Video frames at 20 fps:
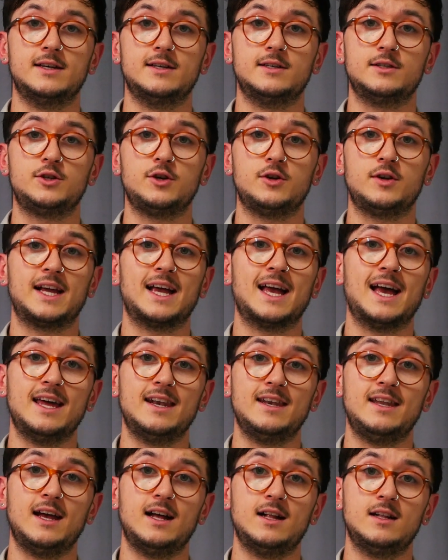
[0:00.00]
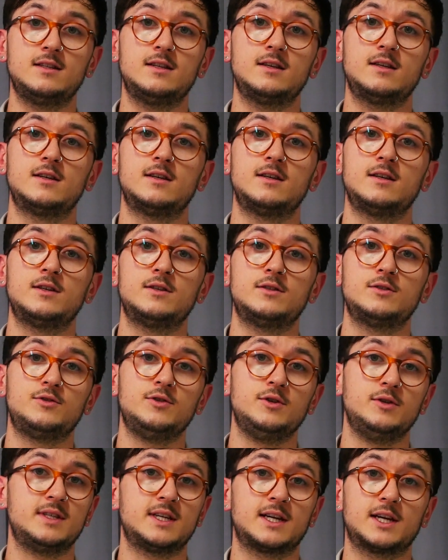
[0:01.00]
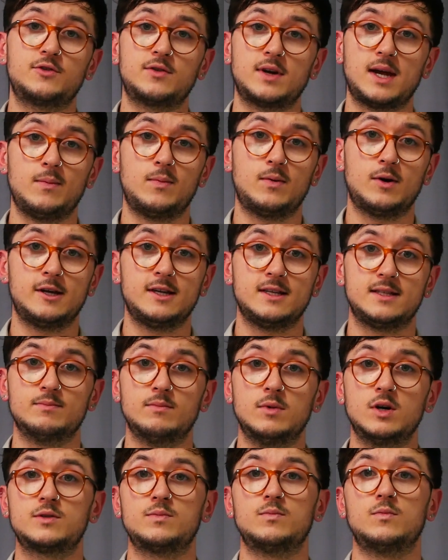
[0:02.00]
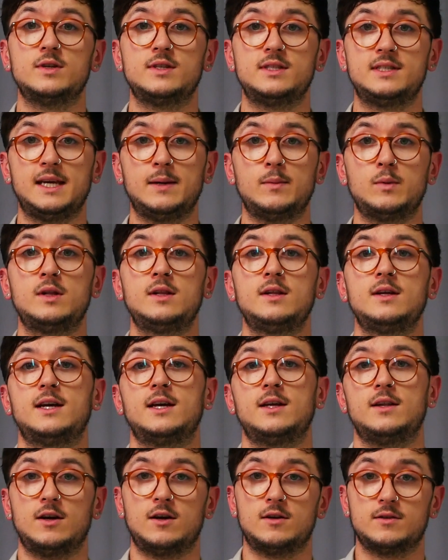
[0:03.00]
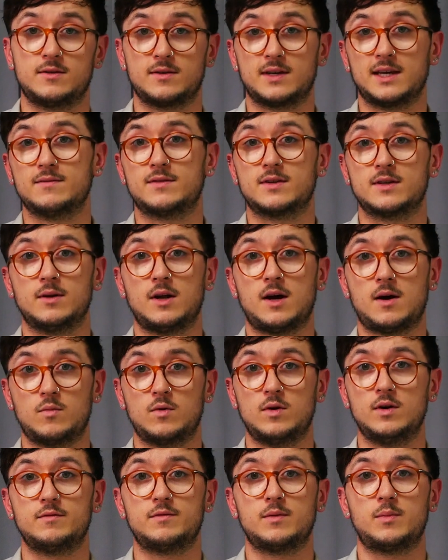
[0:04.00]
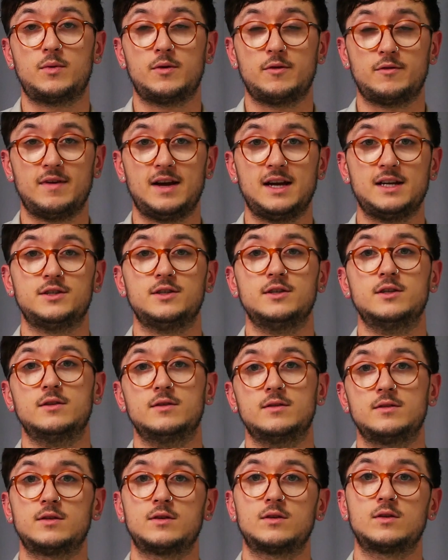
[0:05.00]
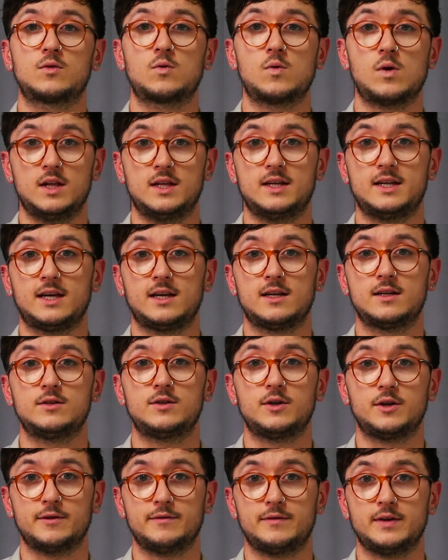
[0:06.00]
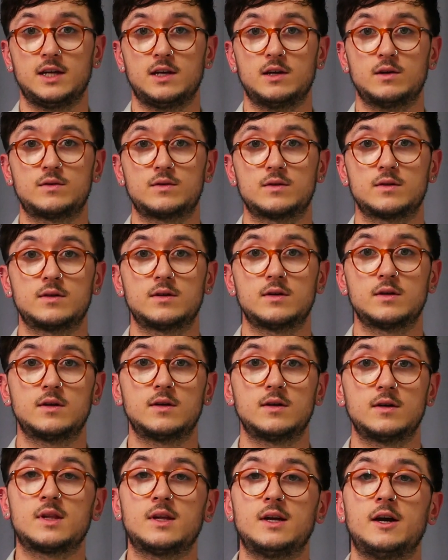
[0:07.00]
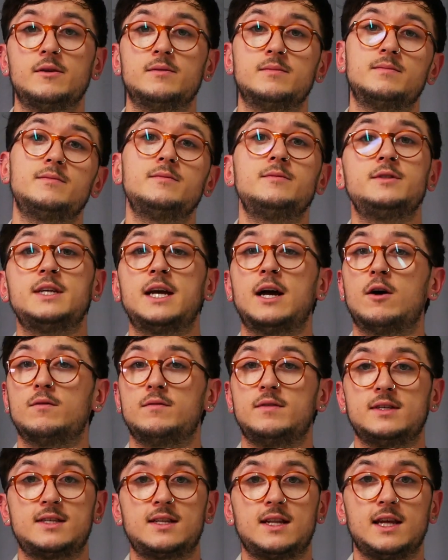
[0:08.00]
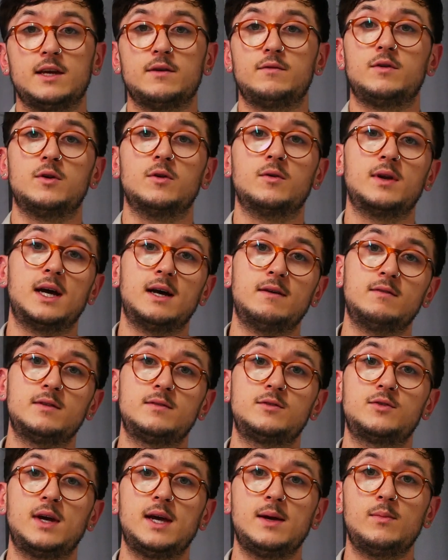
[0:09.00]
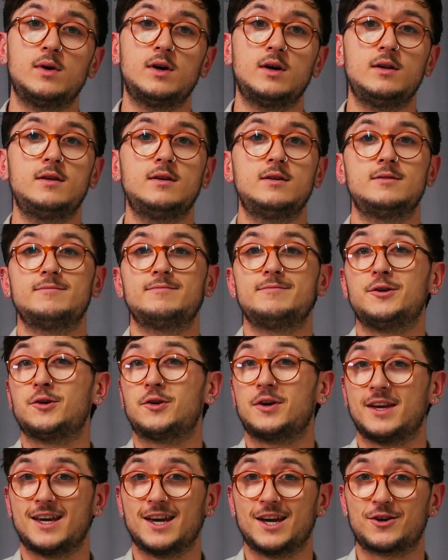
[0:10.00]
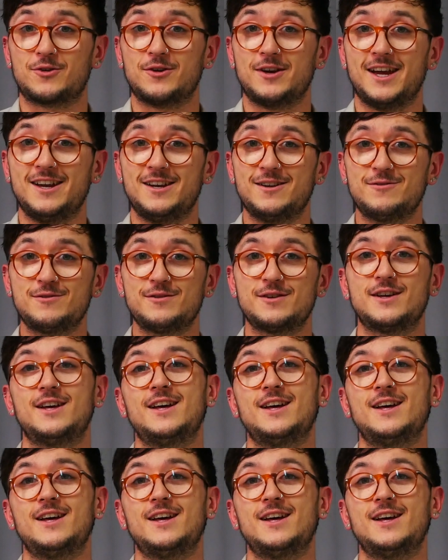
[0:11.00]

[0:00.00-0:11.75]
shooting handheld. Using a tripod is much more stable and also gives it a lot more of a professional quality to your videos. Obviously, if you don't have a tripod, you can get creative.